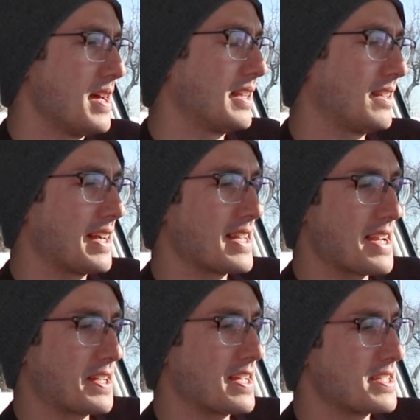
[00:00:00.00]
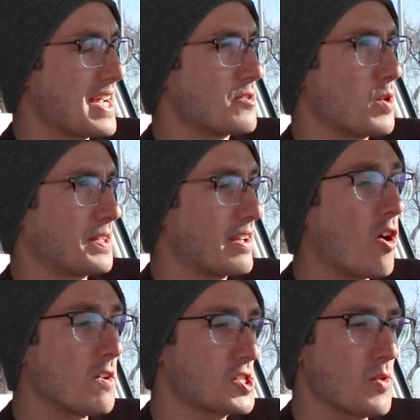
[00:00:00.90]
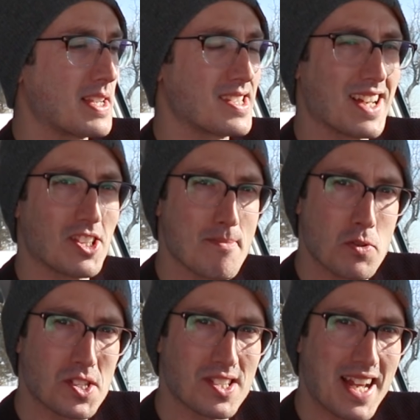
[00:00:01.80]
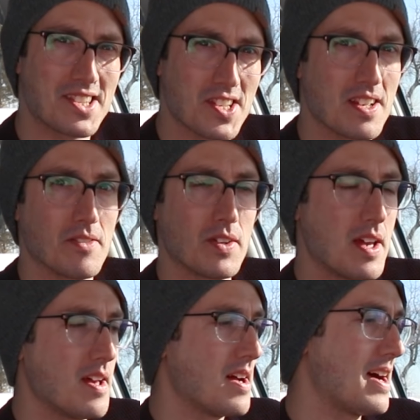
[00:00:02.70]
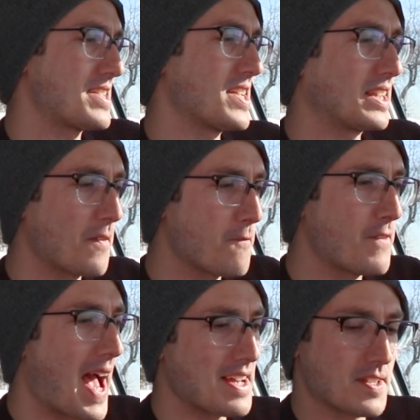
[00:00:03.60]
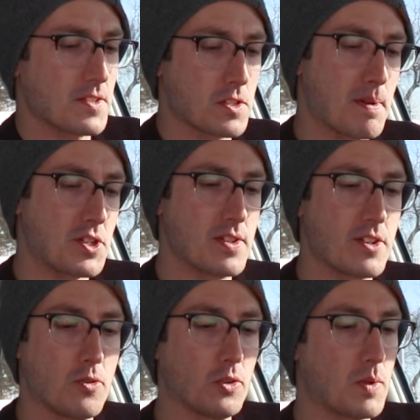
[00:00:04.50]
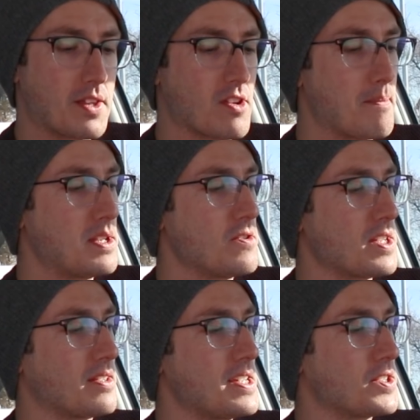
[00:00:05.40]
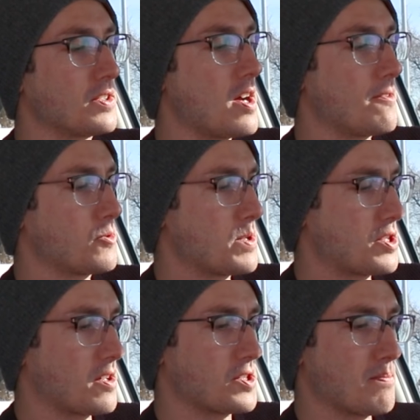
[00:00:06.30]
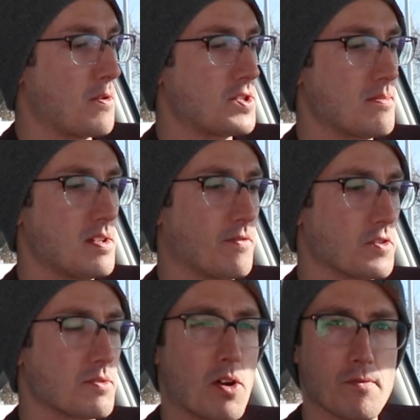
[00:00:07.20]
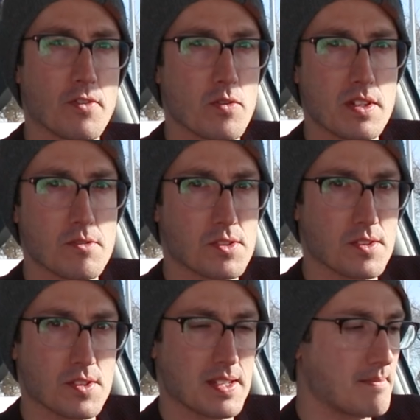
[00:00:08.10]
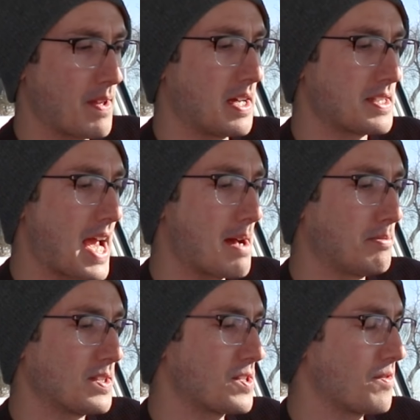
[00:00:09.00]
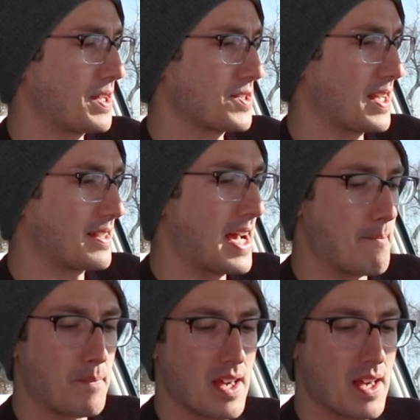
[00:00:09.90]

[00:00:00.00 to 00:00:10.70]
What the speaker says: like that to contend with. And also, it's not the most sensitive. It's not the fastest, especially in cold weather. I've been using these gloves, which are supposed to be for smartphone uses and tablets and things like that.